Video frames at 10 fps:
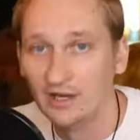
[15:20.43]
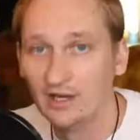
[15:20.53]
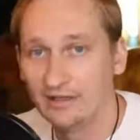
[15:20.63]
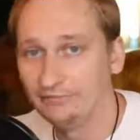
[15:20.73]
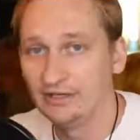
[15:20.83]

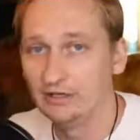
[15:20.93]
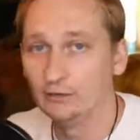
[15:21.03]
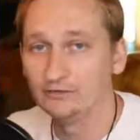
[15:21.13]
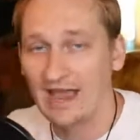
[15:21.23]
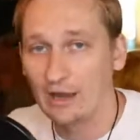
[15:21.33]
that a video
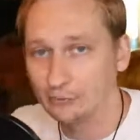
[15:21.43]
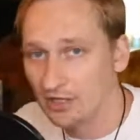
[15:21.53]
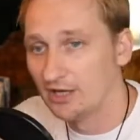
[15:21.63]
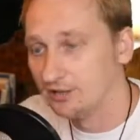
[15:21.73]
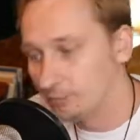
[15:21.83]
is out.
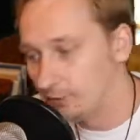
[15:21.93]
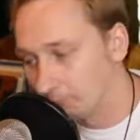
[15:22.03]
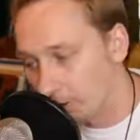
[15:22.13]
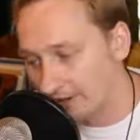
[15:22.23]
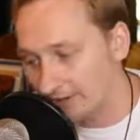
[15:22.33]
To be a
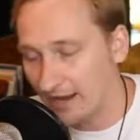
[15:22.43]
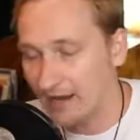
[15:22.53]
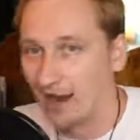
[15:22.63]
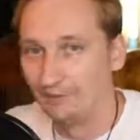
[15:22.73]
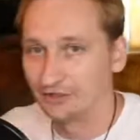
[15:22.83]
part of that
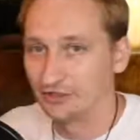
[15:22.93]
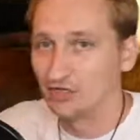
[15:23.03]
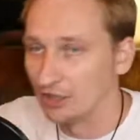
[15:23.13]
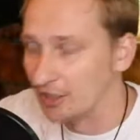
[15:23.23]
conversation,